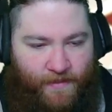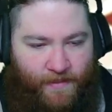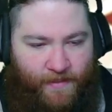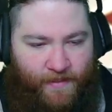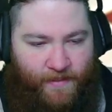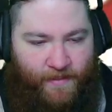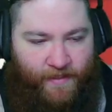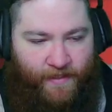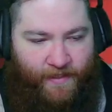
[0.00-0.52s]

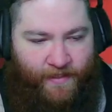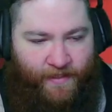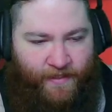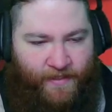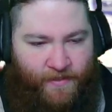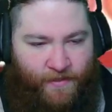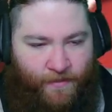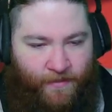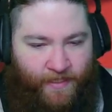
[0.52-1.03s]
And And I think
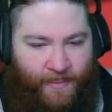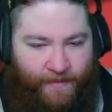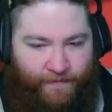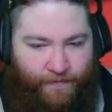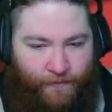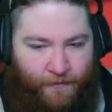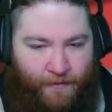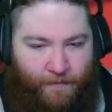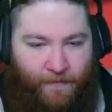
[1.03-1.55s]
that's all we have
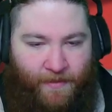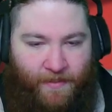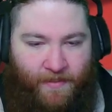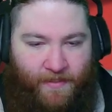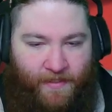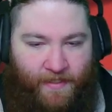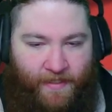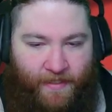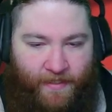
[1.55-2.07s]
for him
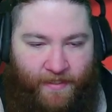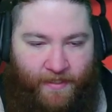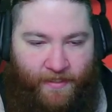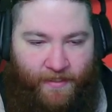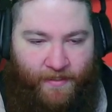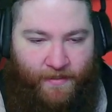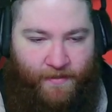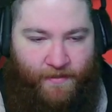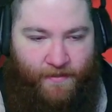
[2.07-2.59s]
today.
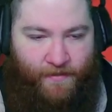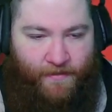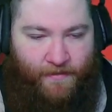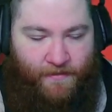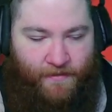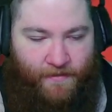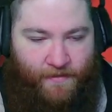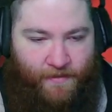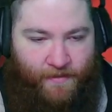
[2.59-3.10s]

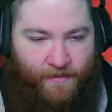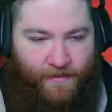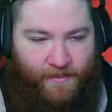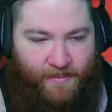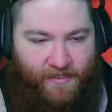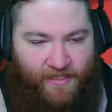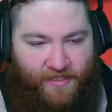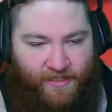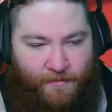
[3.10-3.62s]

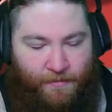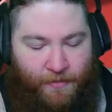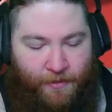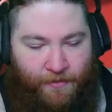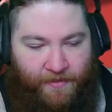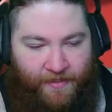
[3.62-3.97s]
Because these are both